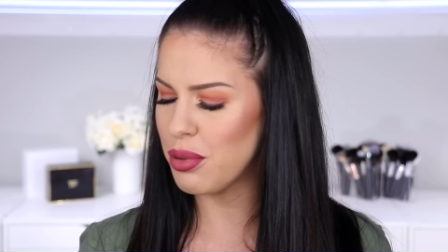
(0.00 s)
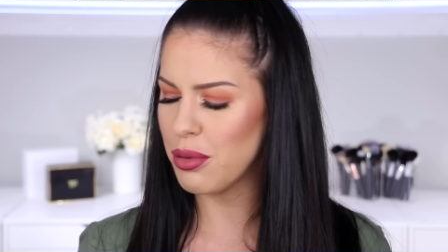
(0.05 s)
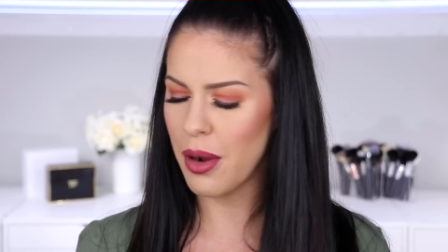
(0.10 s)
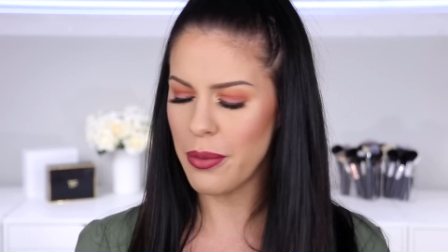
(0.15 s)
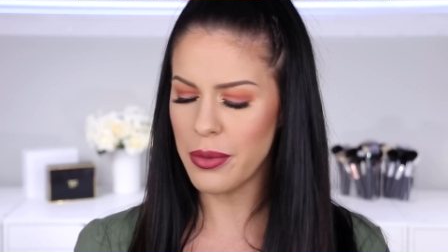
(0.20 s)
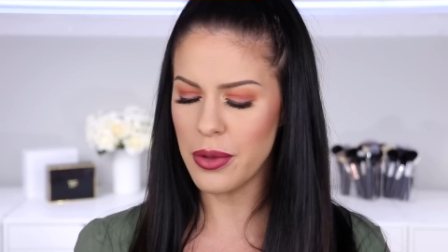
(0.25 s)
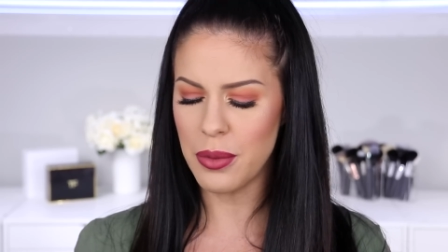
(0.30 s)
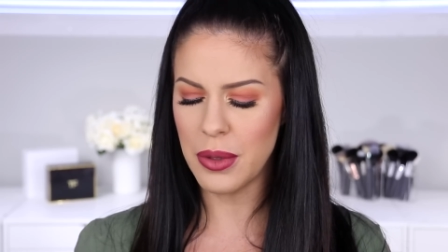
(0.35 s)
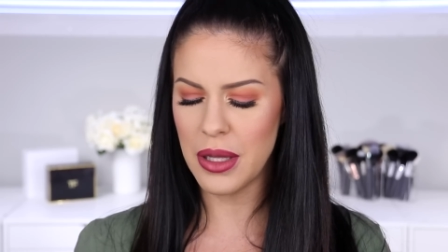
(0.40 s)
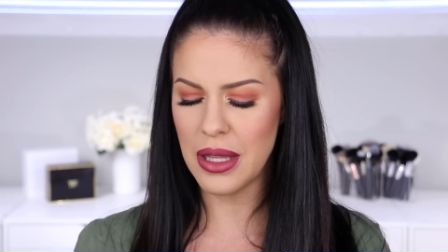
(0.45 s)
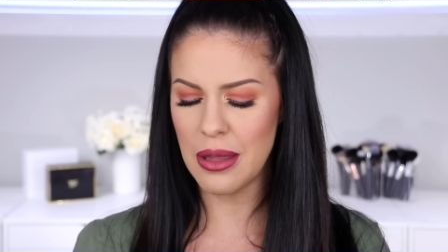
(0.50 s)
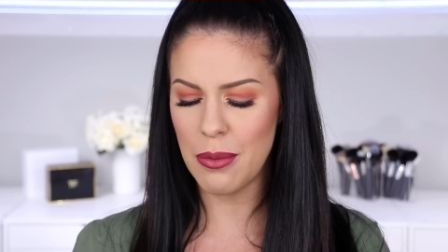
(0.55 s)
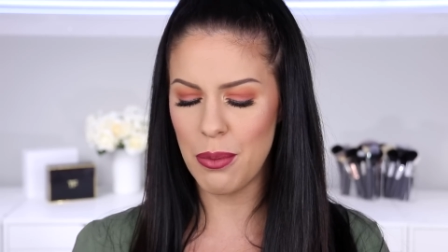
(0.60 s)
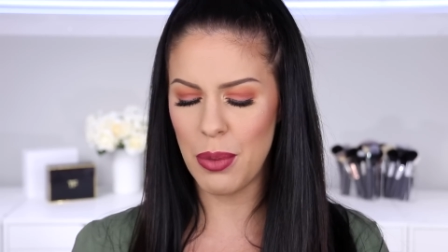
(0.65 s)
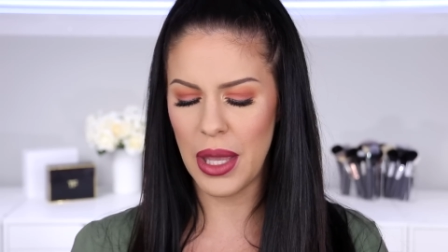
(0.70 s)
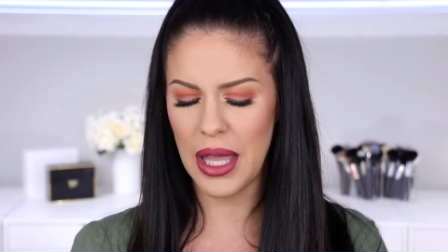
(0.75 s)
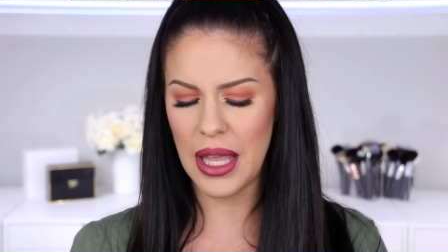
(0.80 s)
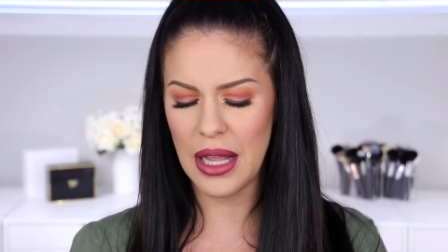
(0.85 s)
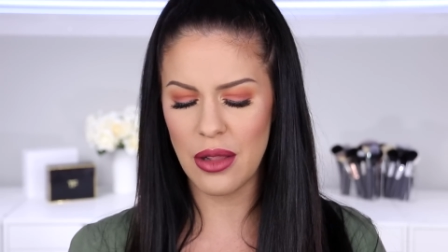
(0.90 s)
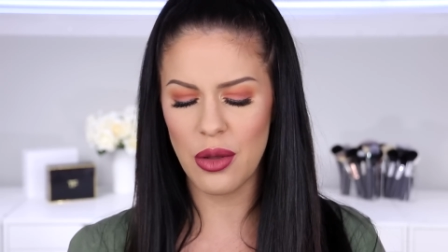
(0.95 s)
Probably the
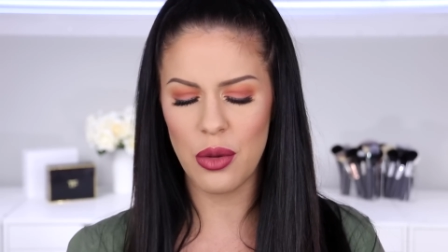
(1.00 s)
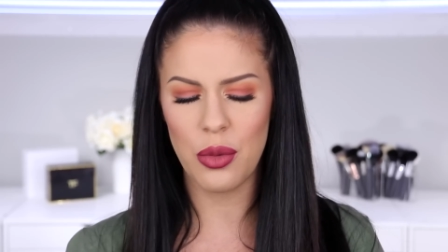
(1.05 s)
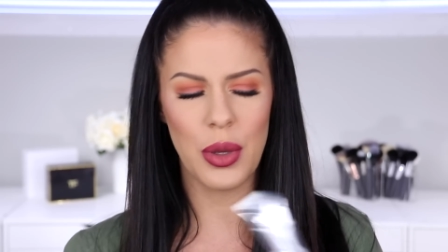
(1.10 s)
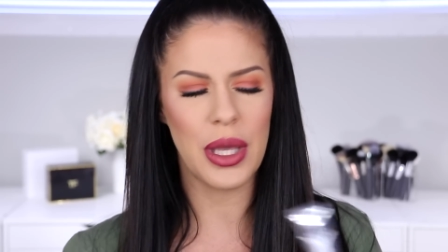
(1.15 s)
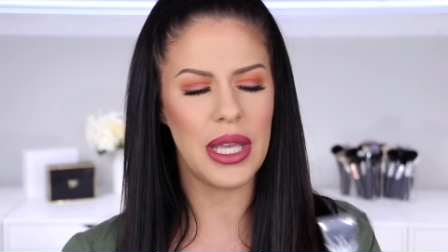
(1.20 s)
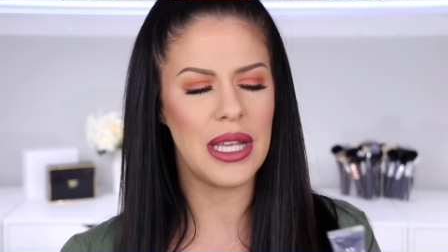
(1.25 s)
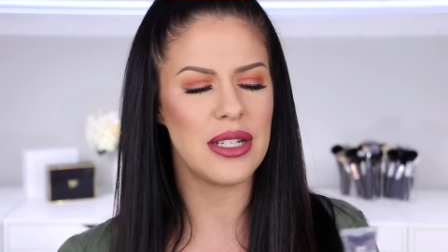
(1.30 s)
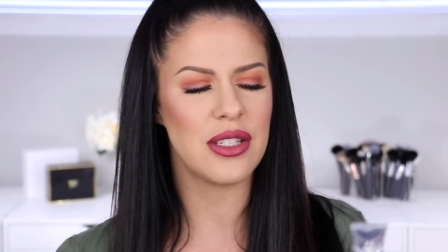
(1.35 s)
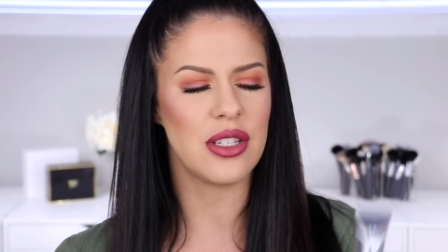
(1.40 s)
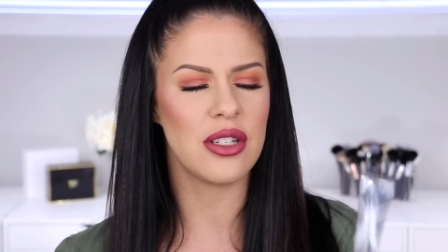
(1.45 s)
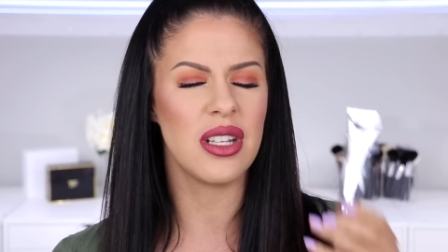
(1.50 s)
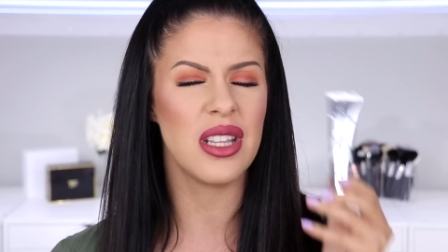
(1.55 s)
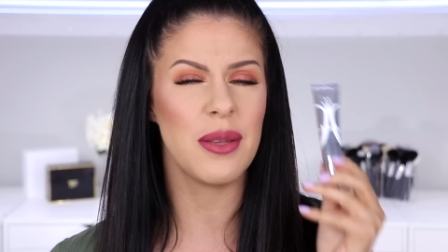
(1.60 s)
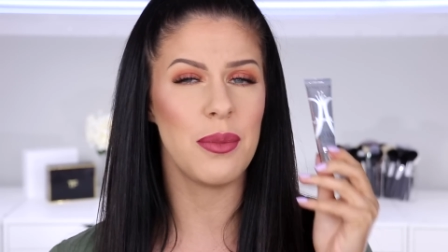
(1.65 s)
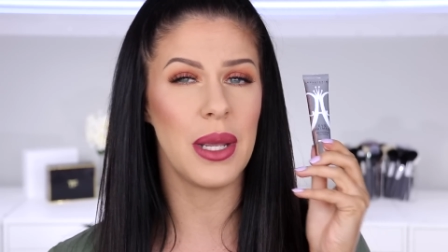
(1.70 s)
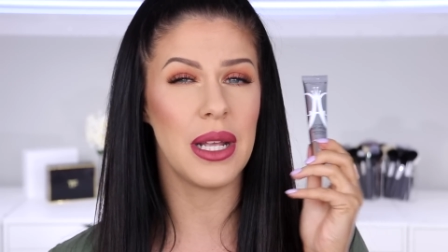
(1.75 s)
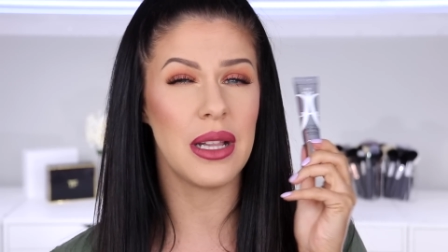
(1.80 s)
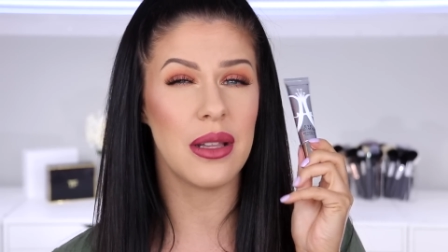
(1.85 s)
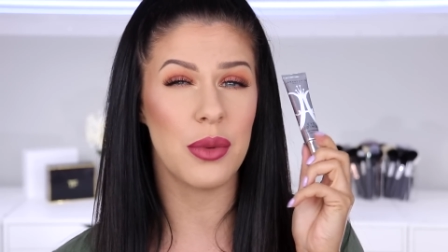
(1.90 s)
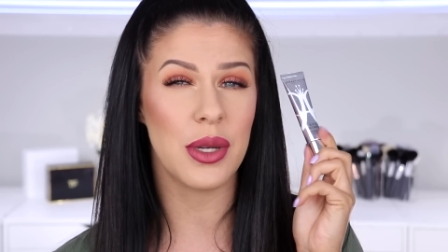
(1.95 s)
P. Louise. You know the
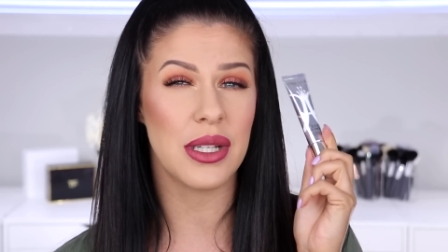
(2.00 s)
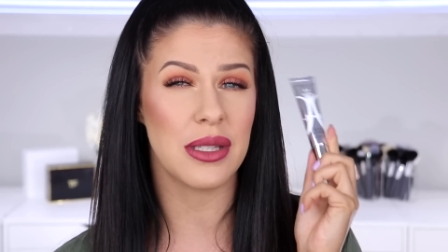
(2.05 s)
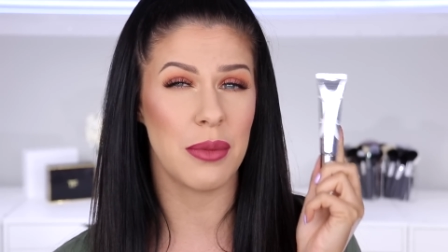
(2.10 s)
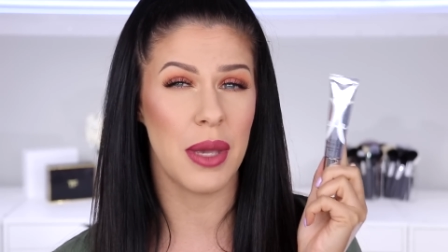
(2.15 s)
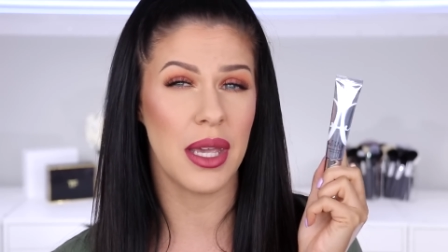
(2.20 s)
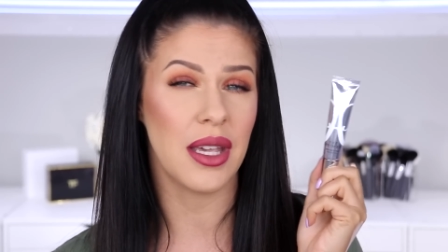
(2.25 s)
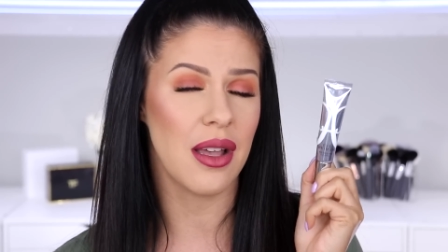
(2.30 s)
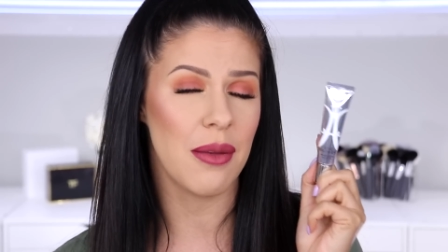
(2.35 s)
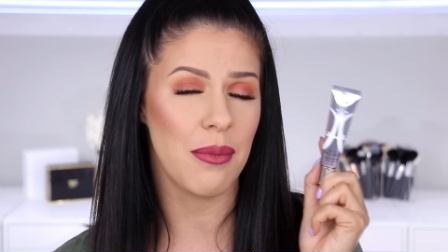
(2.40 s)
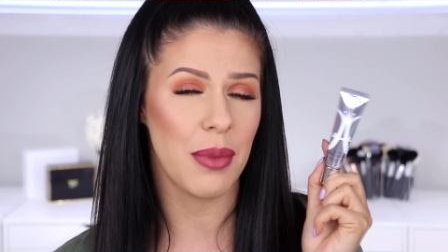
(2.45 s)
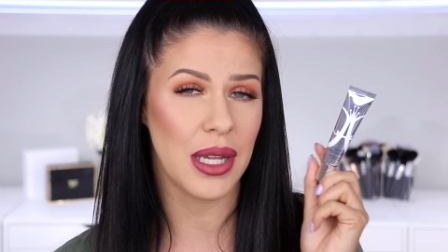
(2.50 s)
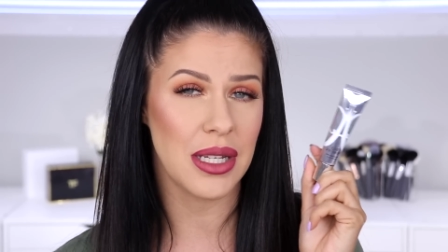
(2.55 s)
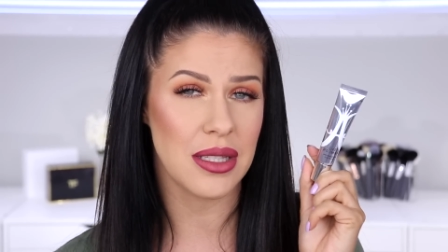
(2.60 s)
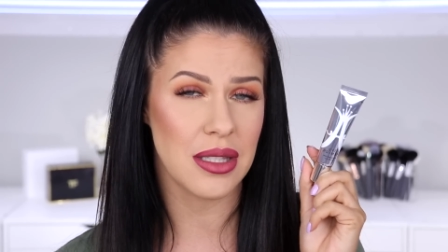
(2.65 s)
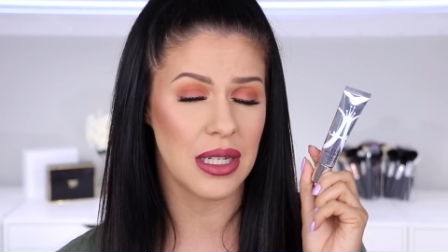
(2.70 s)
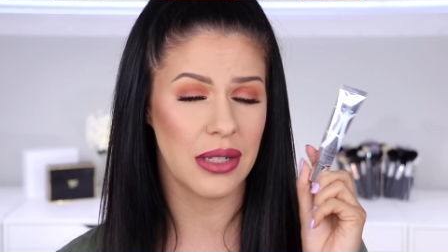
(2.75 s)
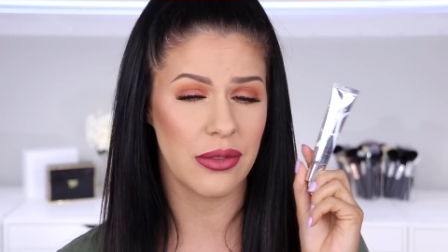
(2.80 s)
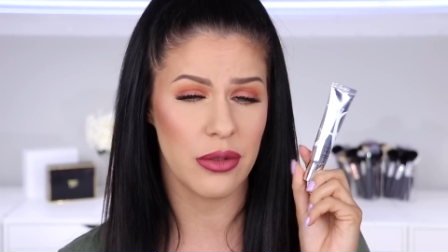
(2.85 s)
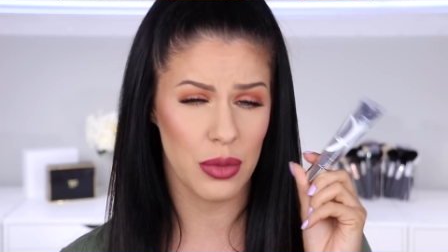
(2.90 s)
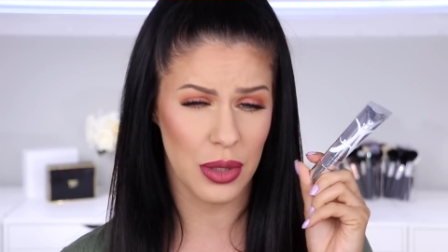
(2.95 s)
P. Louise makeup base
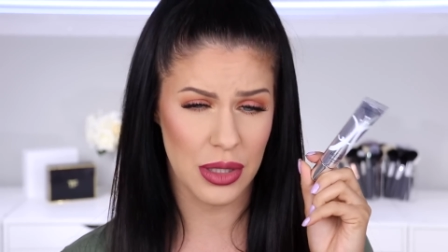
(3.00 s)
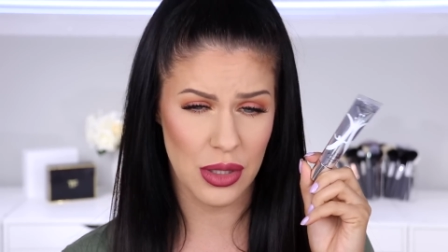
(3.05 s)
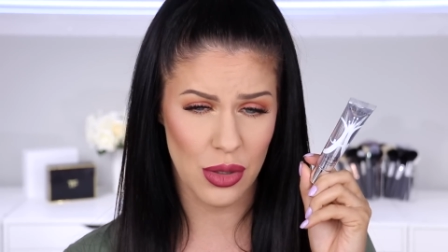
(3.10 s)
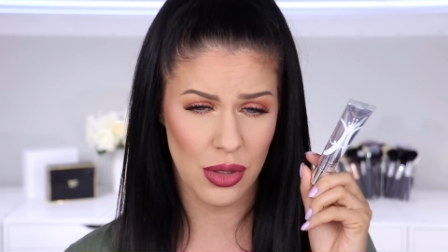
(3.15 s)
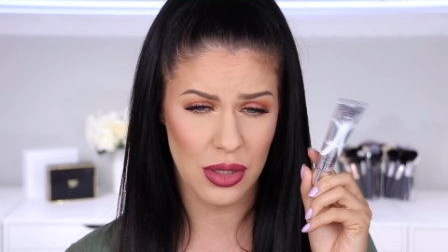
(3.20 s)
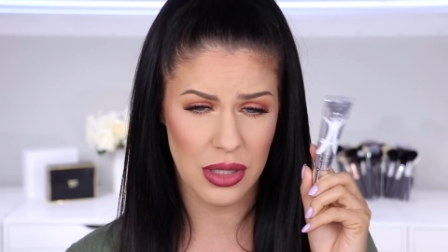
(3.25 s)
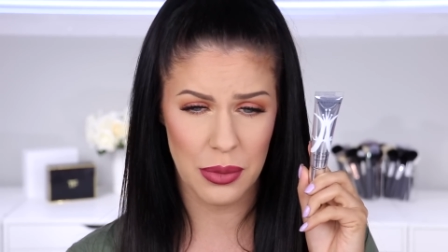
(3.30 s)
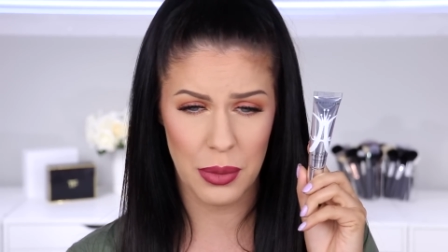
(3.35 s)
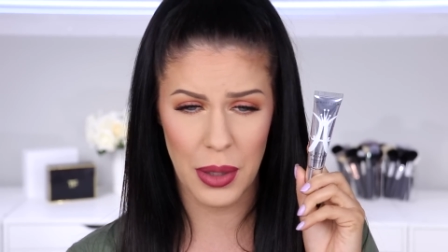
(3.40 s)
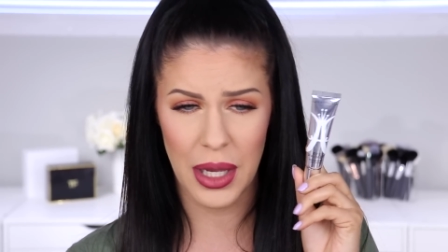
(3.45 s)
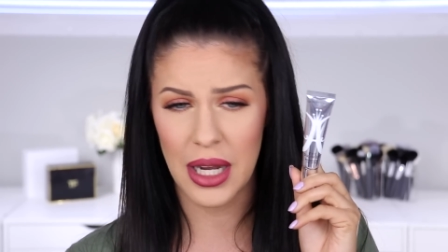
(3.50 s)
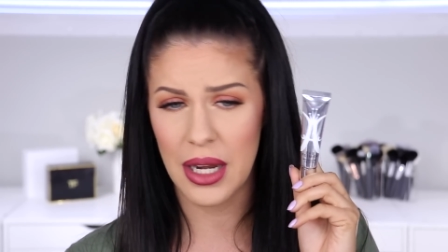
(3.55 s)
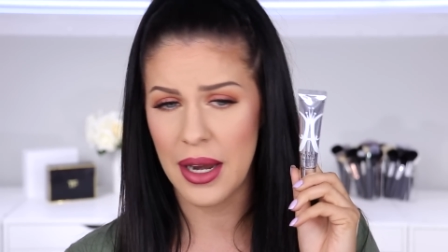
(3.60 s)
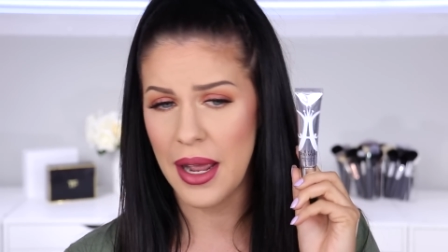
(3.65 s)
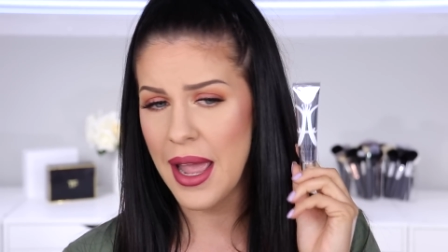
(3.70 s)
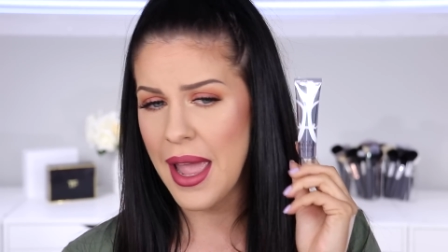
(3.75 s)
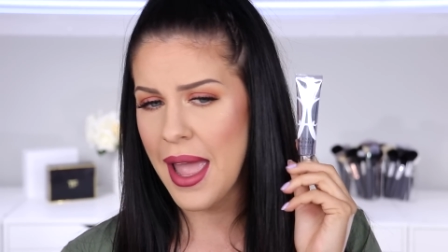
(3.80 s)
that everyone talks about?